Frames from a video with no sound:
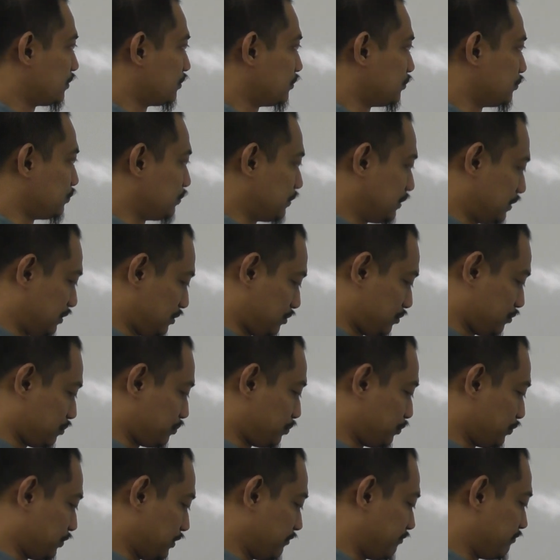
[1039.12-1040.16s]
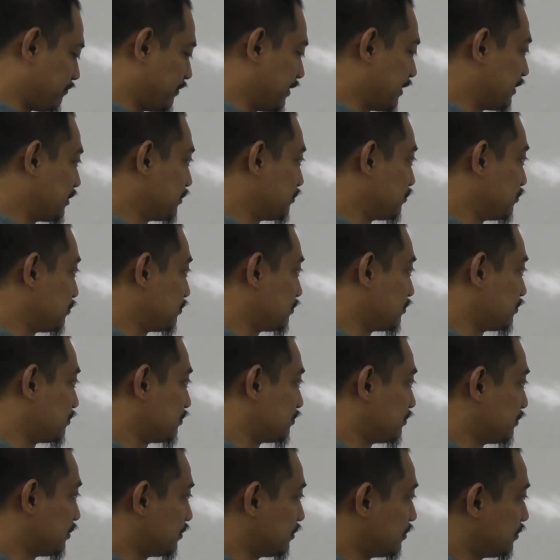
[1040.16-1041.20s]
do we need to put a value?
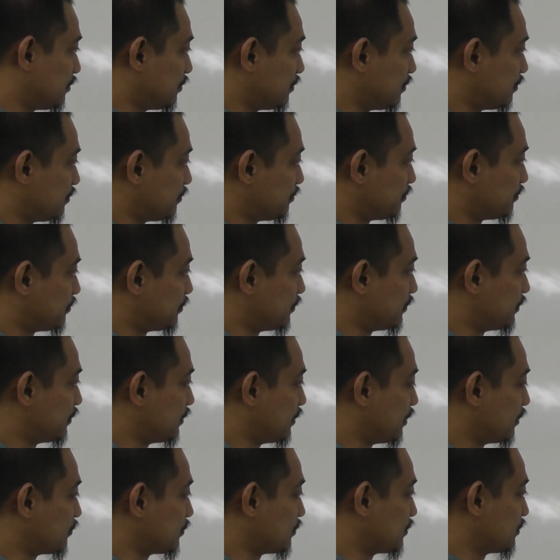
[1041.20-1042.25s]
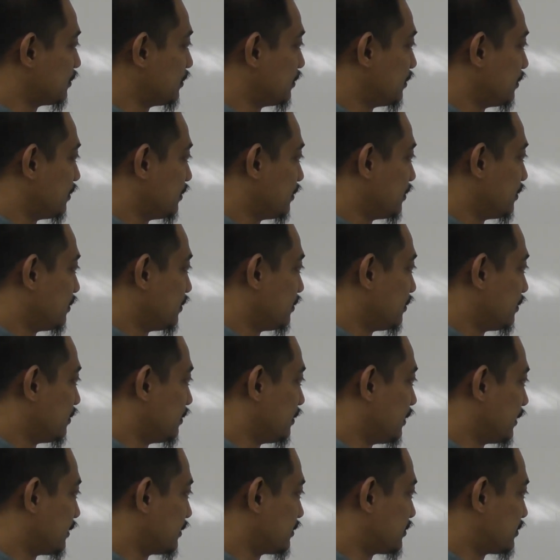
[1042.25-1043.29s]
Perhaps
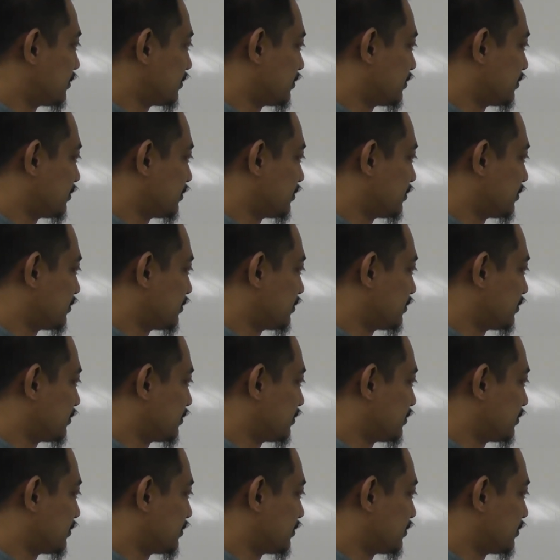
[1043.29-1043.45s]
let